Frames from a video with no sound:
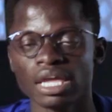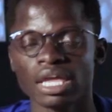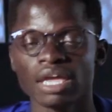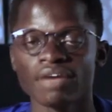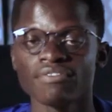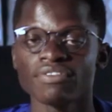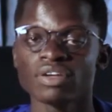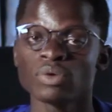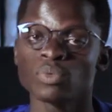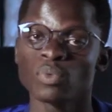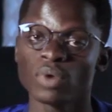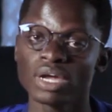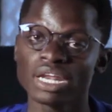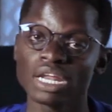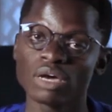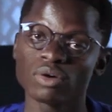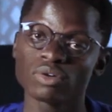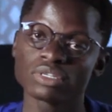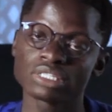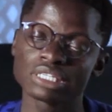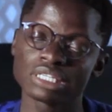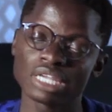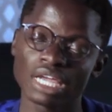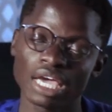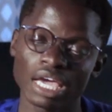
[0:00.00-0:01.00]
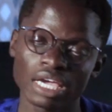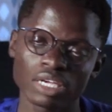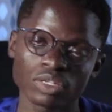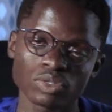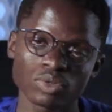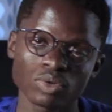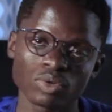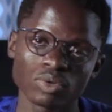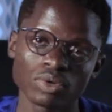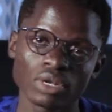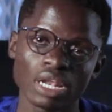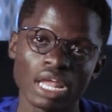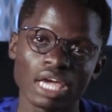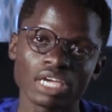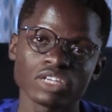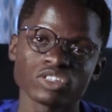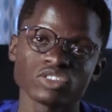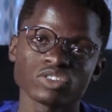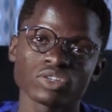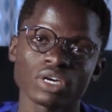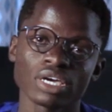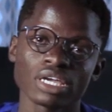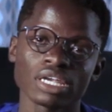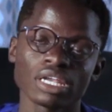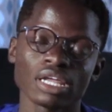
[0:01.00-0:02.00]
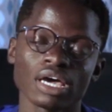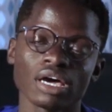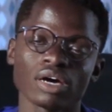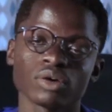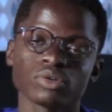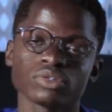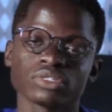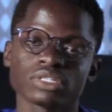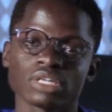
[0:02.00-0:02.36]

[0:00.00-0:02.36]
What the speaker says: Even when I was in high school, I tried out